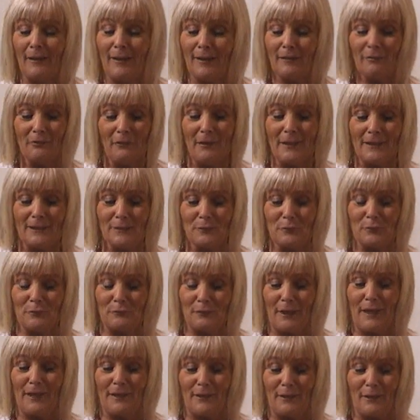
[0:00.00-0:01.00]
if I sort
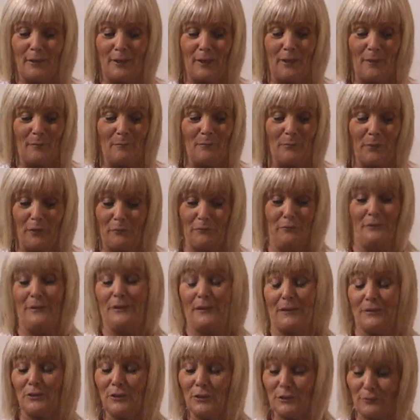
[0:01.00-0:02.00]
of had a
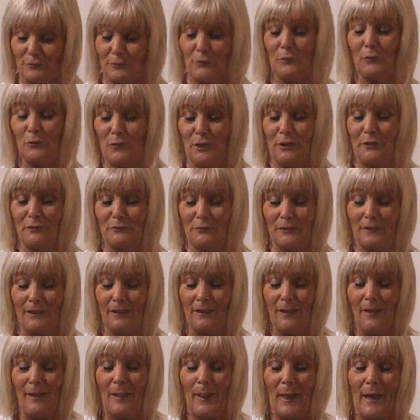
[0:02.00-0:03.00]
fit, I'd just fall
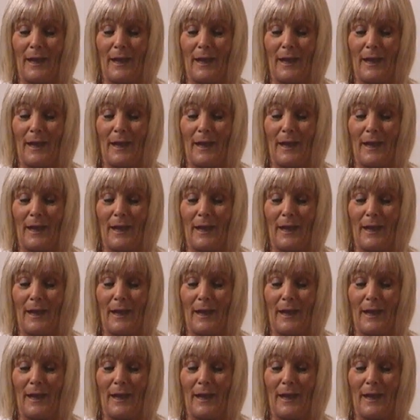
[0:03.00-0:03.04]
over,